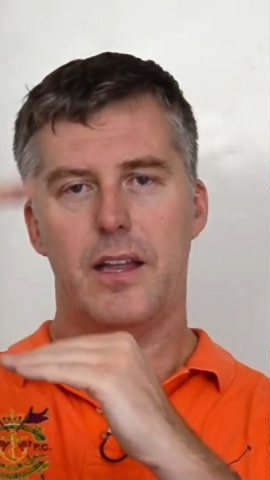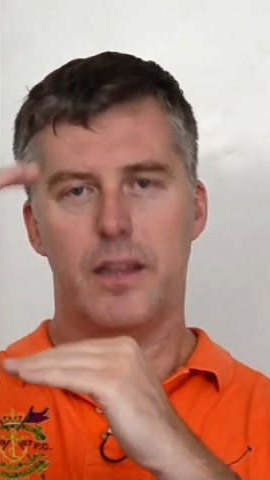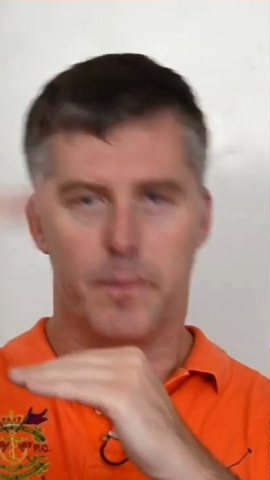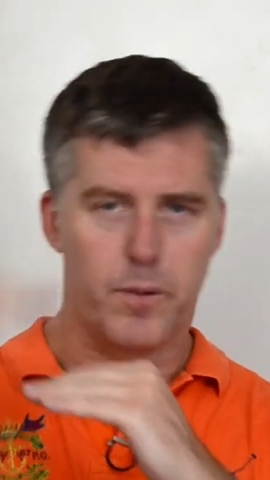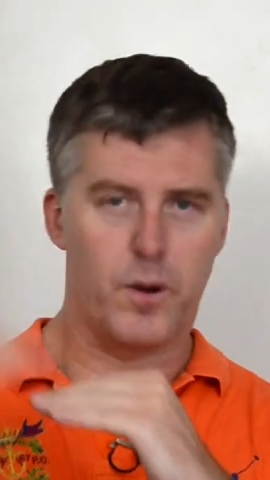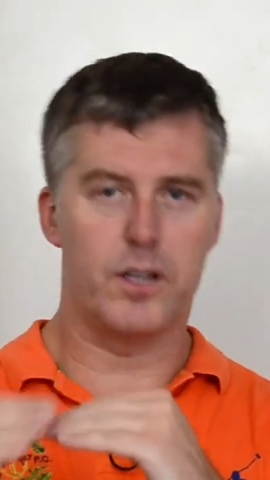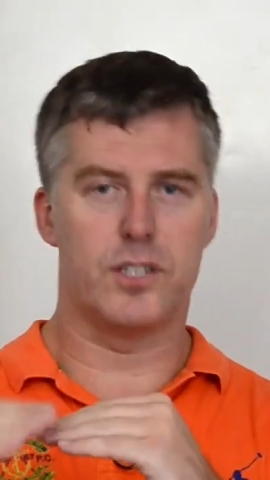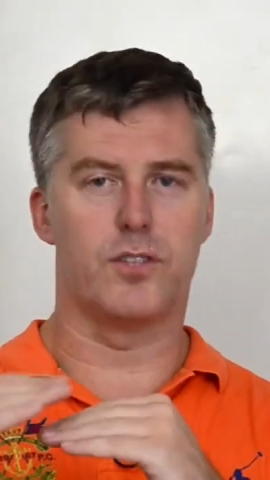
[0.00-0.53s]
the
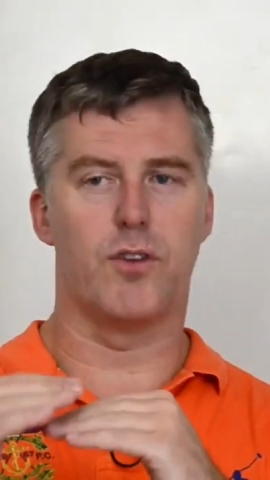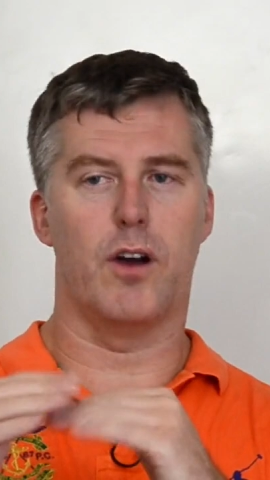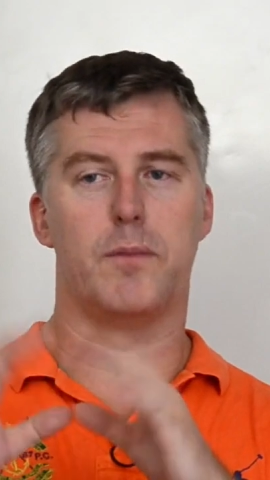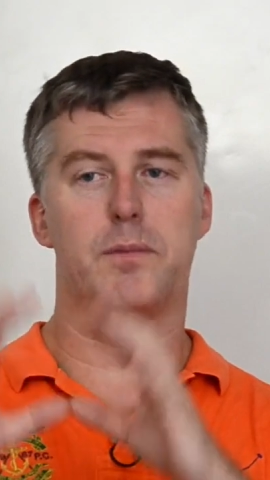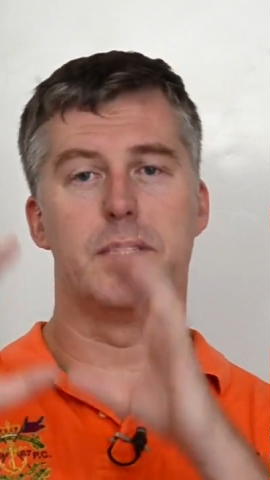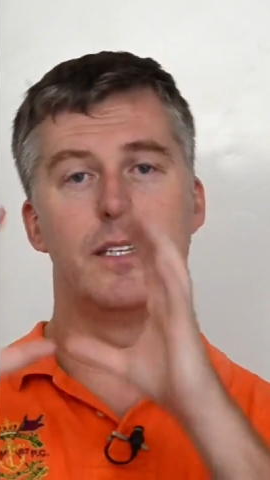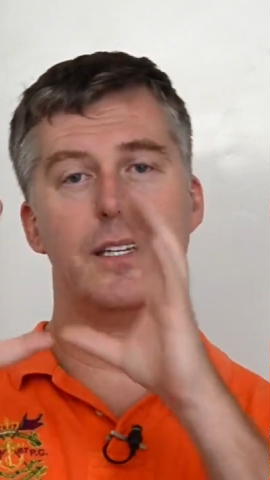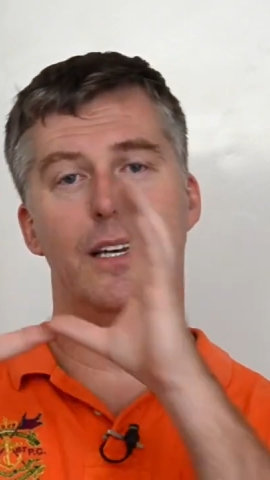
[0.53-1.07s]
price
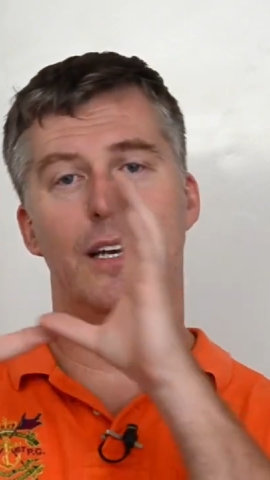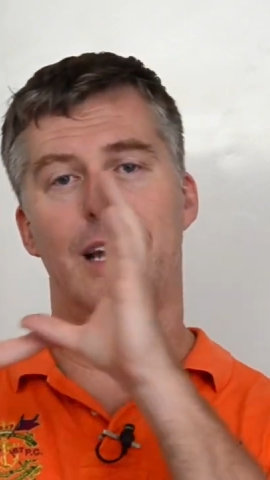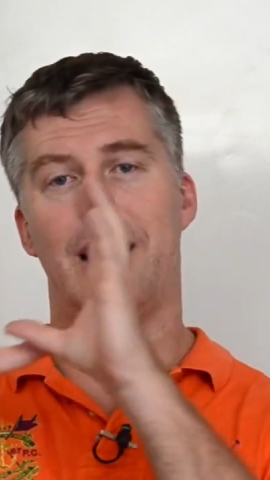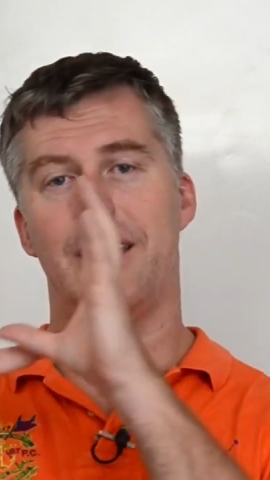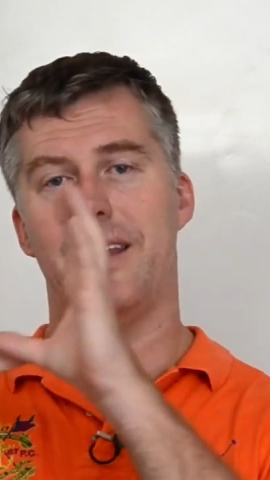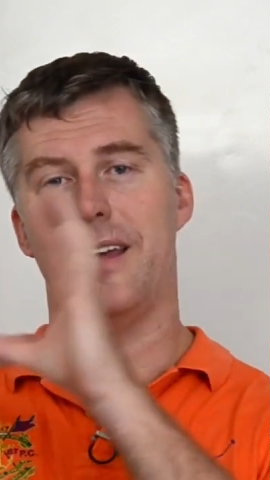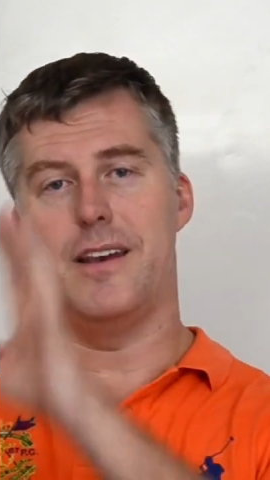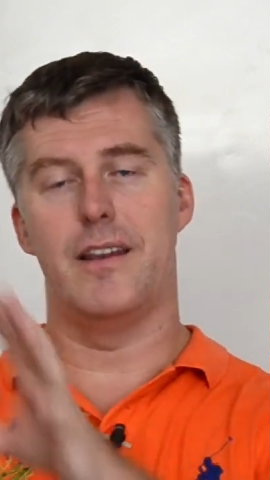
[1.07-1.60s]
drops,
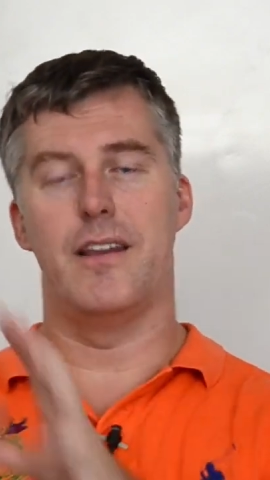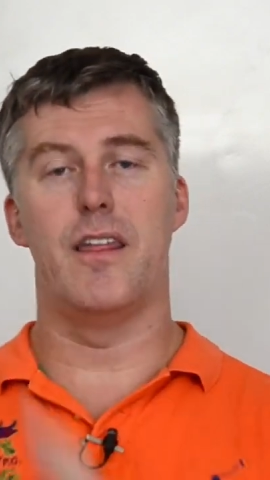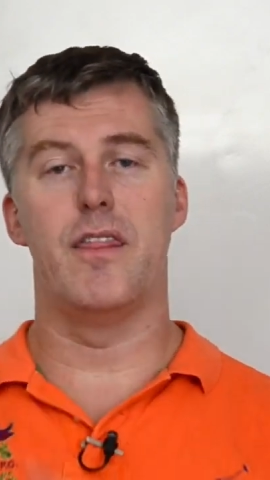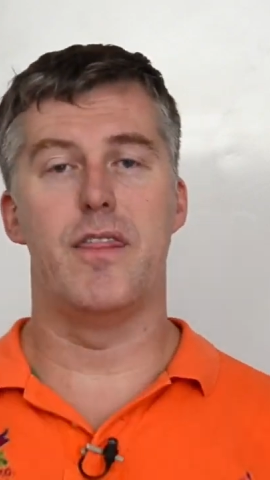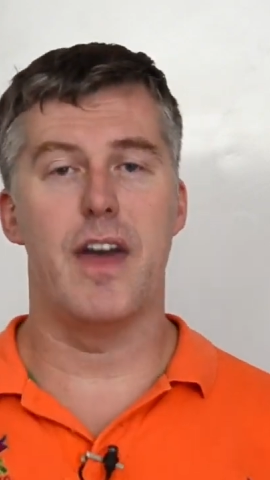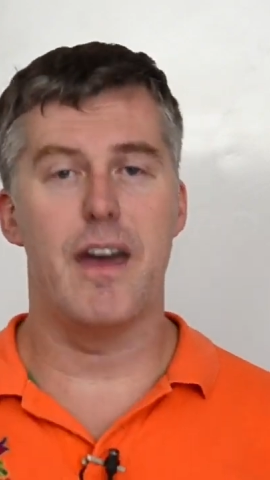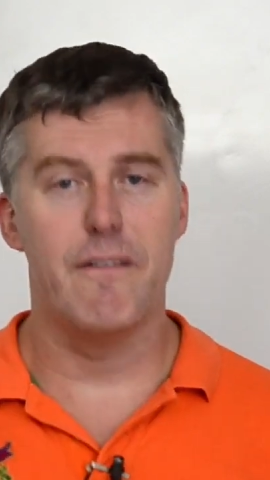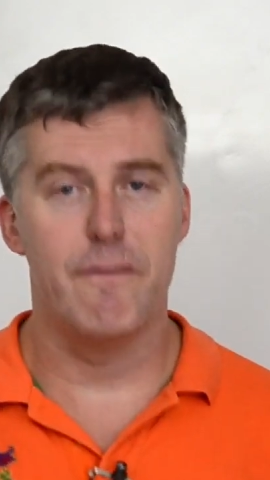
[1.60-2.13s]
and then
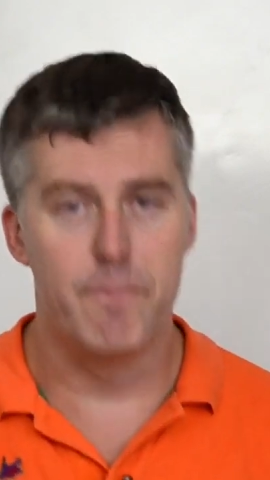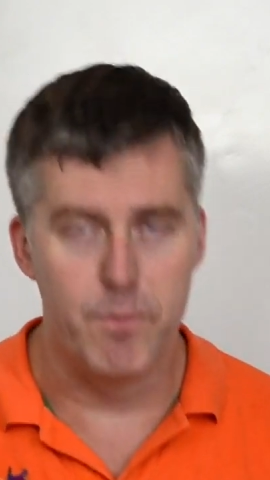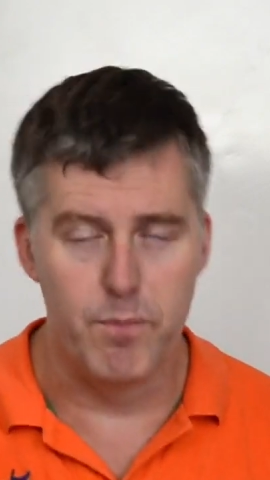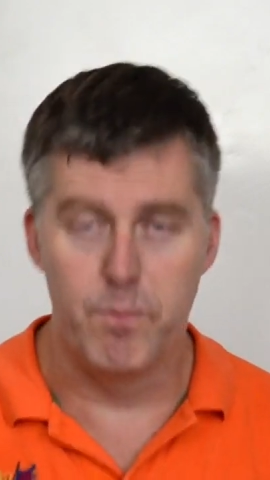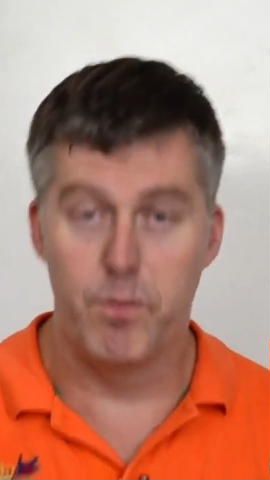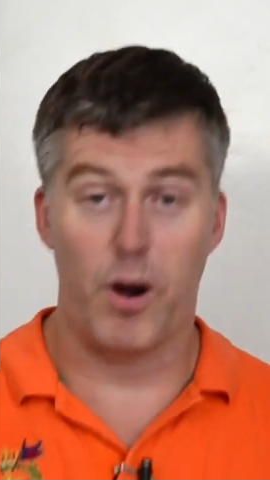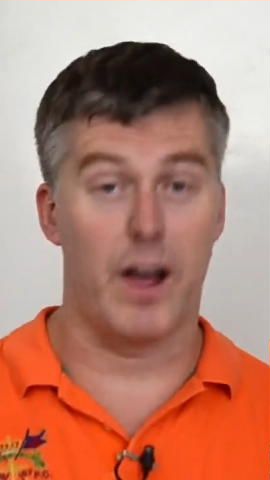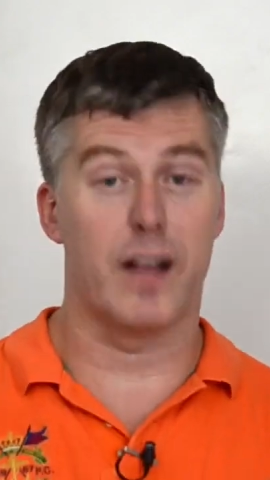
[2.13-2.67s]
their
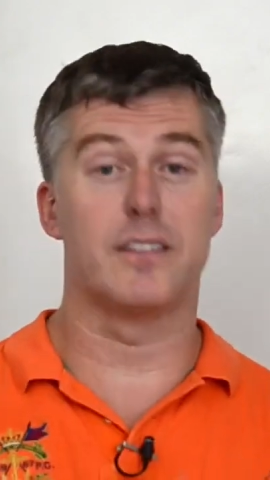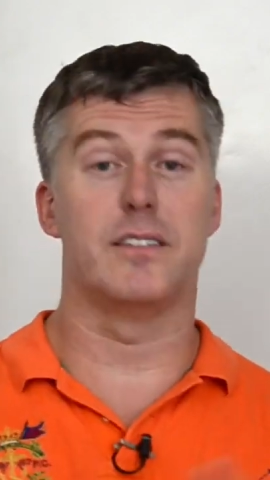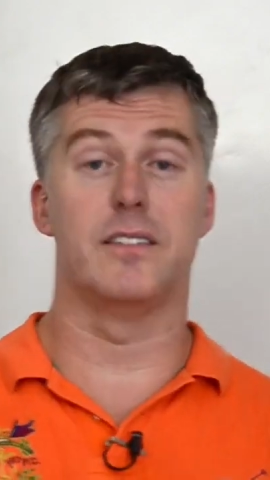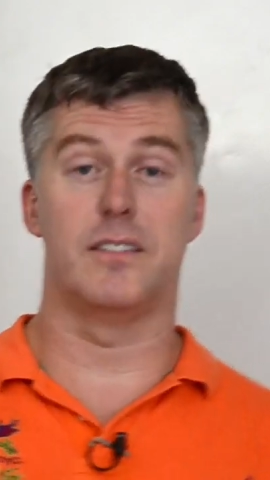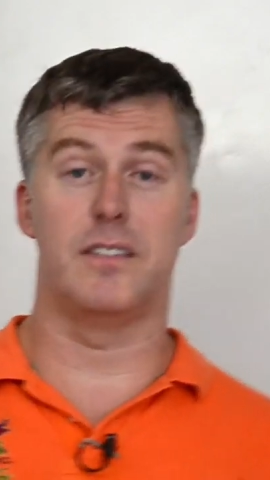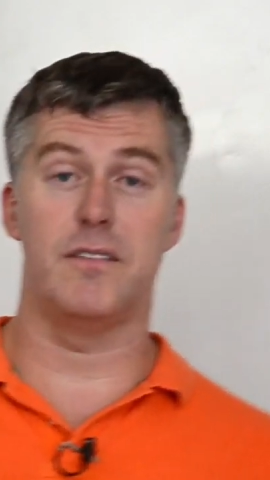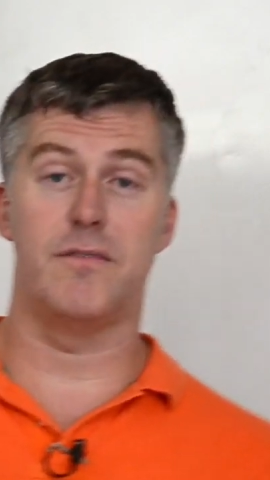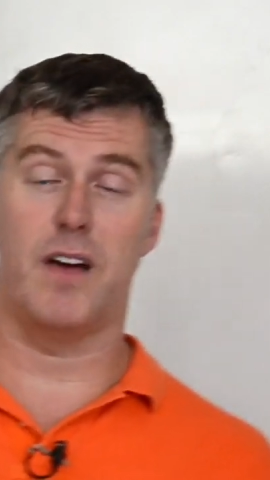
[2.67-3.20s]
product
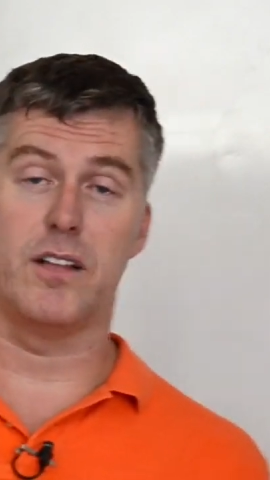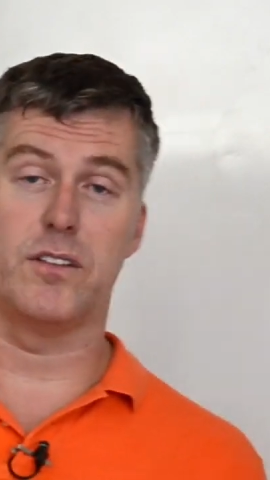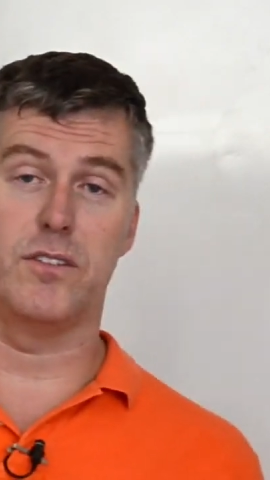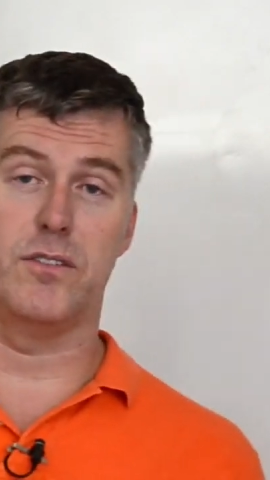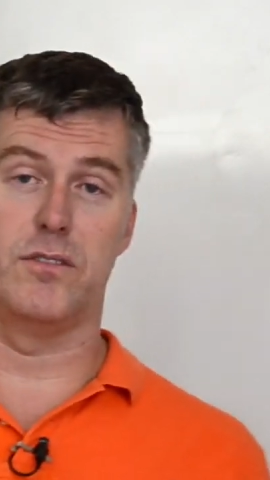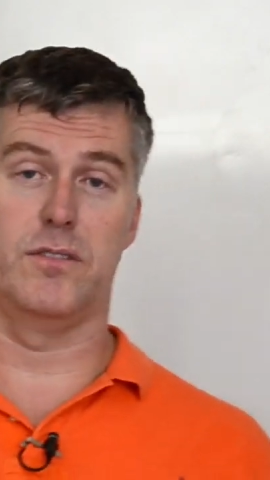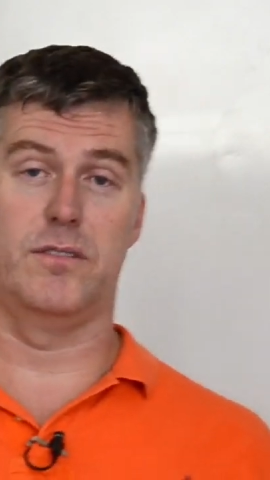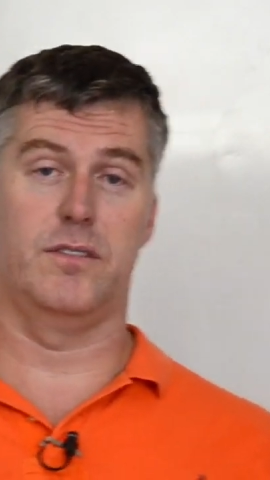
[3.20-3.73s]
is
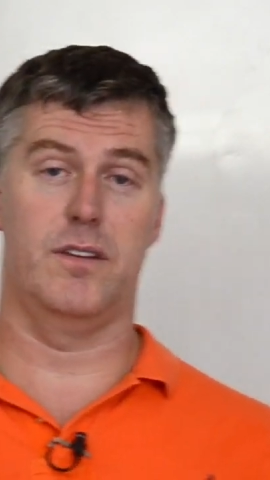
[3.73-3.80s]
devalued.